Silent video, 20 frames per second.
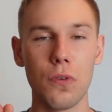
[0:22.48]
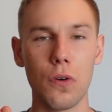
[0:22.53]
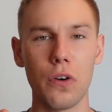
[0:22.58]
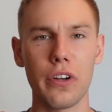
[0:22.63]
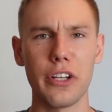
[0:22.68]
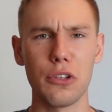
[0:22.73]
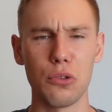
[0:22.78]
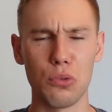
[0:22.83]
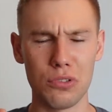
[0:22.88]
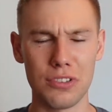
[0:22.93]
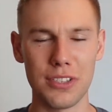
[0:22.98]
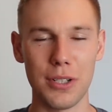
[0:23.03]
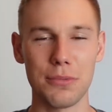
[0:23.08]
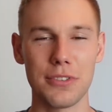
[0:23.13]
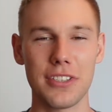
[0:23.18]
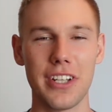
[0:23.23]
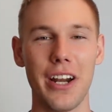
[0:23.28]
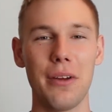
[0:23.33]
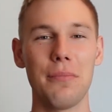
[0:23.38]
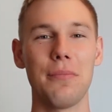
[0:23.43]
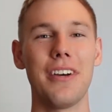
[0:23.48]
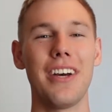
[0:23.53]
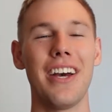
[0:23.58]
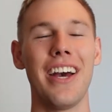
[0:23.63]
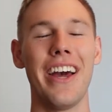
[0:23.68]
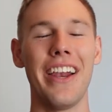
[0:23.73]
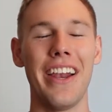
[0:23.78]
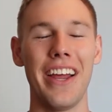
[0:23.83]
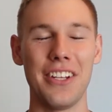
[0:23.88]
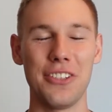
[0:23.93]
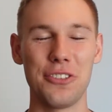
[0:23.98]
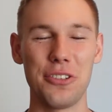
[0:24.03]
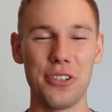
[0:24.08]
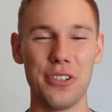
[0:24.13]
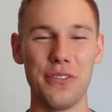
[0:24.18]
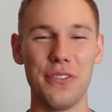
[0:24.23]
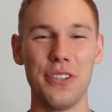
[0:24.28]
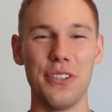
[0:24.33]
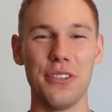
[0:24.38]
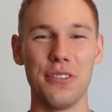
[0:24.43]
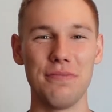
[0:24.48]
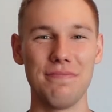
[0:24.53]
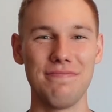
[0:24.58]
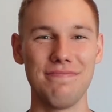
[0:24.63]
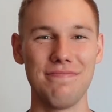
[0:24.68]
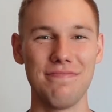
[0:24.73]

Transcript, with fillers: forget to subscribe and enjoy the video.